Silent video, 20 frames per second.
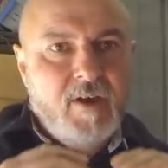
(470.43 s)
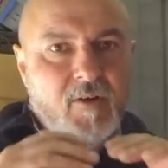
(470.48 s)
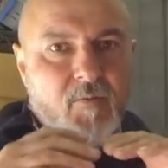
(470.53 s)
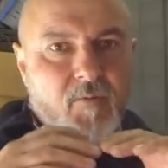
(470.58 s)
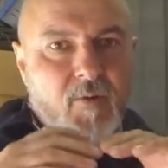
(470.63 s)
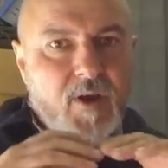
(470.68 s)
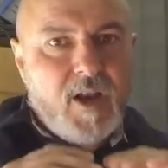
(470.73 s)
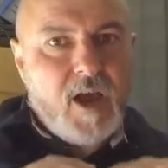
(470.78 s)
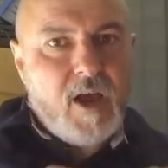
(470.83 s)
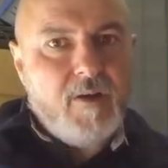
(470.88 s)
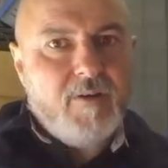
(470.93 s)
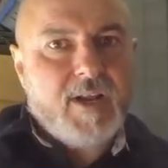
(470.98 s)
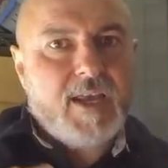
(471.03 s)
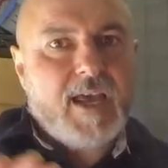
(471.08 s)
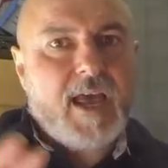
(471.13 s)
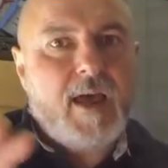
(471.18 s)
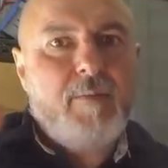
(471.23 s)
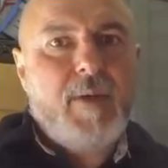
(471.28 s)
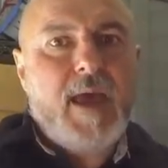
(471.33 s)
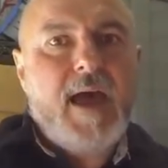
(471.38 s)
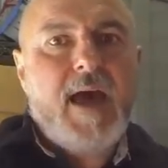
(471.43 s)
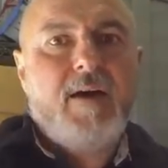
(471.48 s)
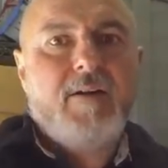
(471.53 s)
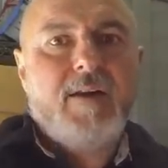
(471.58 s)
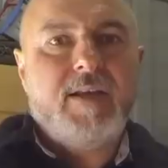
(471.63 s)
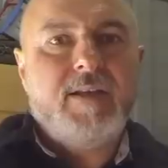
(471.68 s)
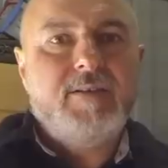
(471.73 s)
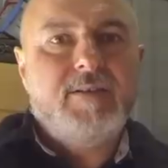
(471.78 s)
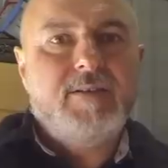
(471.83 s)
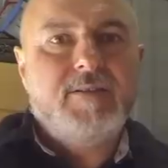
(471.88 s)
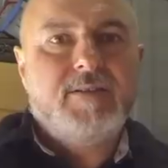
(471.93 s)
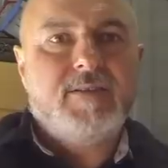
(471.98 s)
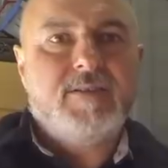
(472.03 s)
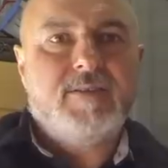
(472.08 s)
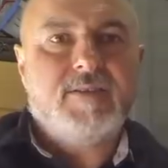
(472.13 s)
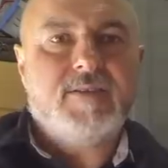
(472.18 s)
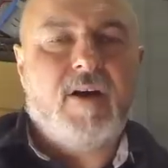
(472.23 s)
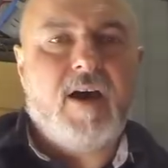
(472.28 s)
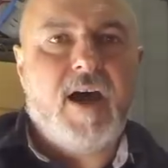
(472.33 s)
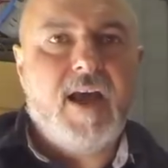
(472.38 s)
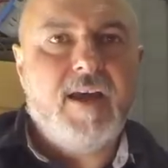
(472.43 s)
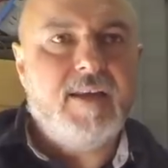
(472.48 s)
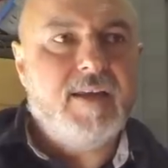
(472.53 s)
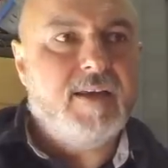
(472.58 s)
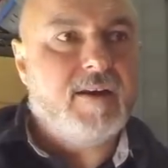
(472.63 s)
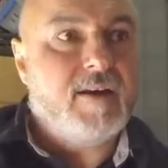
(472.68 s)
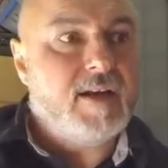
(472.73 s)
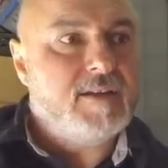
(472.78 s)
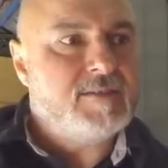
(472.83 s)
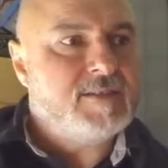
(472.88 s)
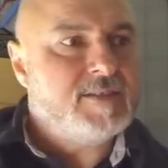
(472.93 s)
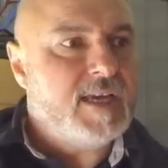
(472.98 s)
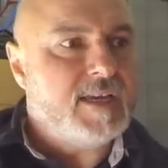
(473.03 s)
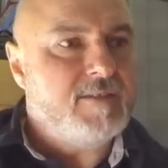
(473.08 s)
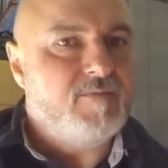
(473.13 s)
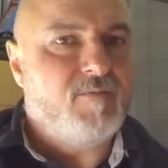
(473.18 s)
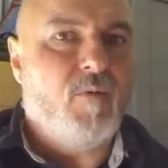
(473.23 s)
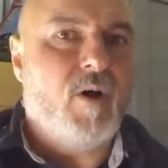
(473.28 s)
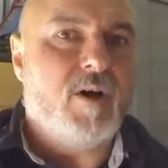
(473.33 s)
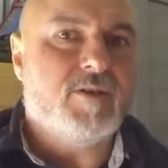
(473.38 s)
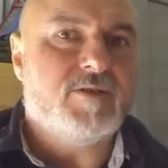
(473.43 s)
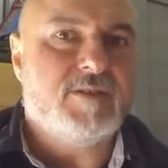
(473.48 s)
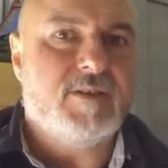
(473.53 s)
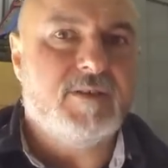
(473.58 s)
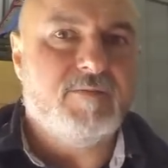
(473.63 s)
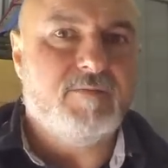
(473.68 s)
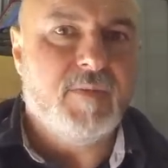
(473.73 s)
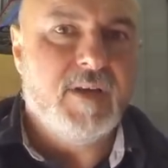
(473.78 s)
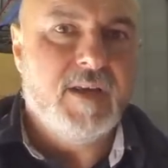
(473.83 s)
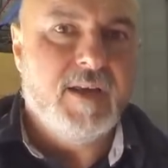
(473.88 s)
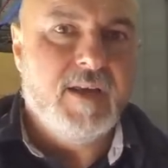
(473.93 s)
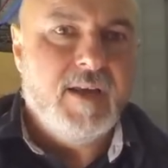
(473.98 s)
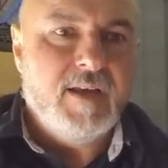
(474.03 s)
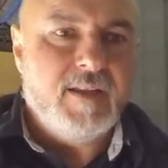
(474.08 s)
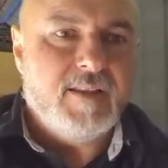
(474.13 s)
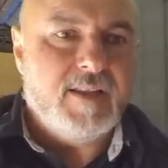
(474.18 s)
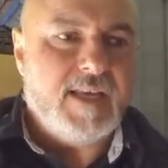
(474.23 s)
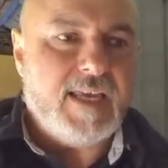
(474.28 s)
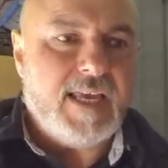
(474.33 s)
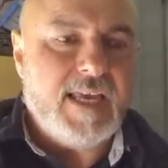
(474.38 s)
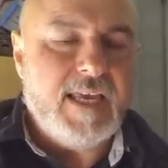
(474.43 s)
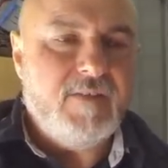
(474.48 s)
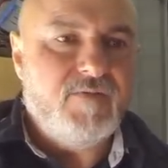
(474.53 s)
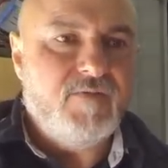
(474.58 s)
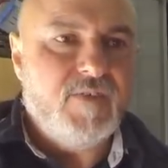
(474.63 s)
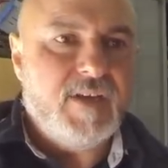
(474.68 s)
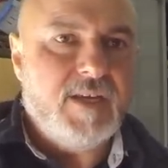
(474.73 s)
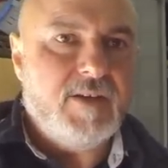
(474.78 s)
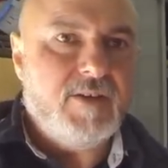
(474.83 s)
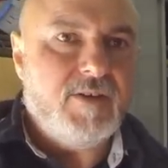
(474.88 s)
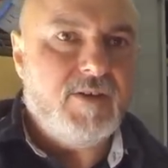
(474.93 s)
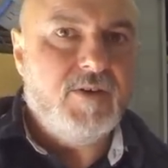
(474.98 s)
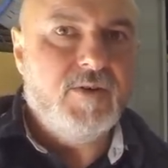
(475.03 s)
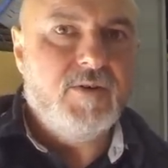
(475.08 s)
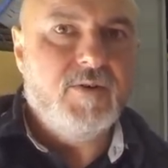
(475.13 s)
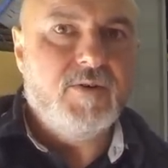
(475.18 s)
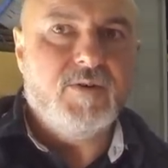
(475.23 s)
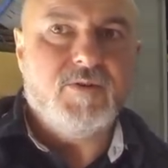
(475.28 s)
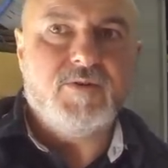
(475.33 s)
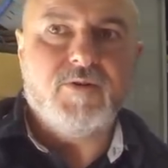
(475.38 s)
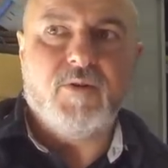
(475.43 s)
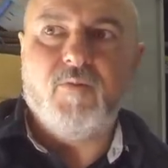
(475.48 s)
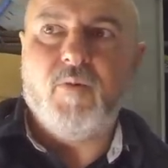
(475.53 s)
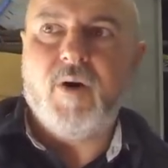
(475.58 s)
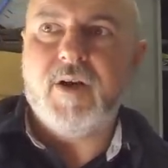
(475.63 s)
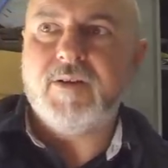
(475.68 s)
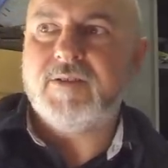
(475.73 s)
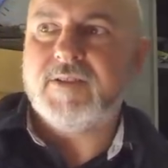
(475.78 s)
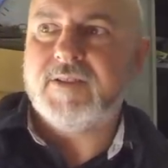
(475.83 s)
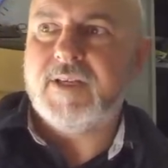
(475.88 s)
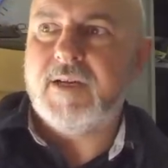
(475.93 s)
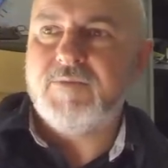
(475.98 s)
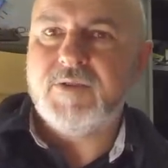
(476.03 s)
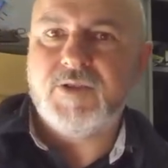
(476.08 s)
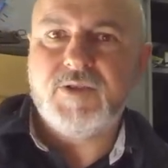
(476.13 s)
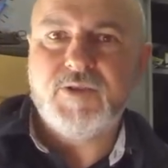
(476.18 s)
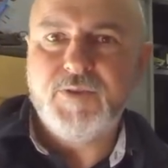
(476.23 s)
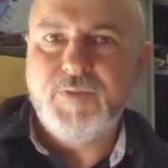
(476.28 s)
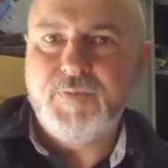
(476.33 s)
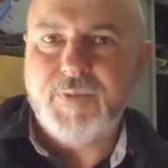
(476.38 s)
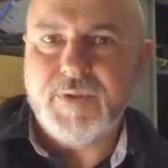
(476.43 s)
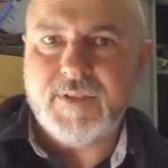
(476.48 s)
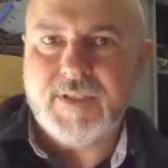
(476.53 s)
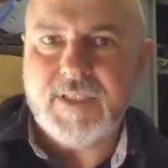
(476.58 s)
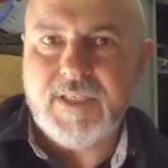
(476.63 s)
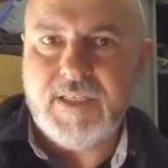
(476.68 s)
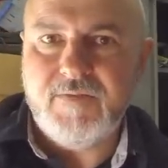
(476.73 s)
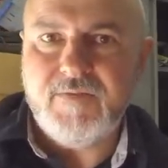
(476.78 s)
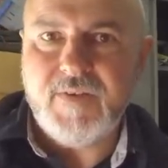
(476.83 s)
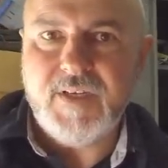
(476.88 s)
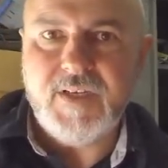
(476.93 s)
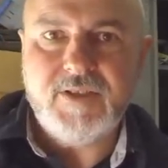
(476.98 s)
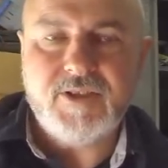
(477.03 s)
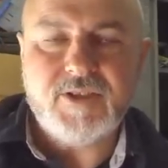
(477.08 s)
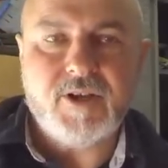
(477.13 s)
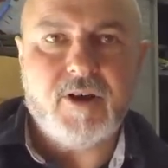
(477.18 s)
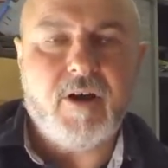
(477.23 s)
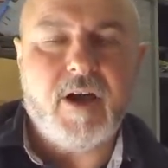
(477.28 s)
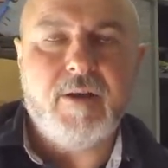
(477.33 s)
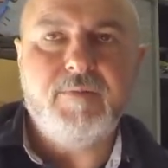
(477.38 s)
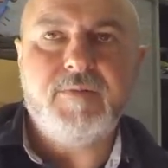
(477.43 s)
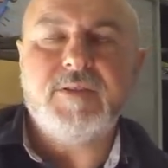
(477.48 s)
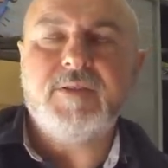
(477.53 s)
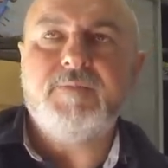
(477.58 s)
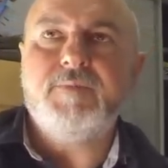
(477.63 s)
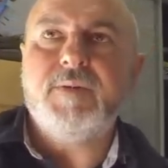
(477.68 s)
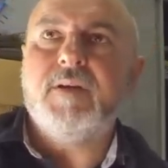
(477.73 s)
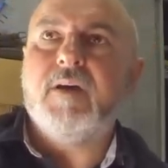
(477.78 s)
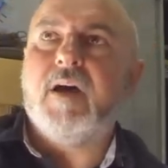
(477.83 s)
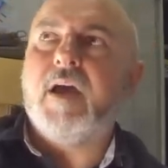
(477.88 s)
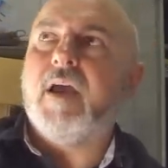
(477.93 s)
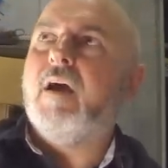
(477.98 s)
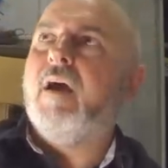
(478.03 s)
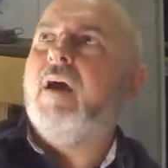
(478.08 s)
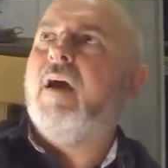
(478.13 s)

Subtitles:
when I would come out into society and I'd say watch the evening news or watch some stupid TV show, I'd just be like,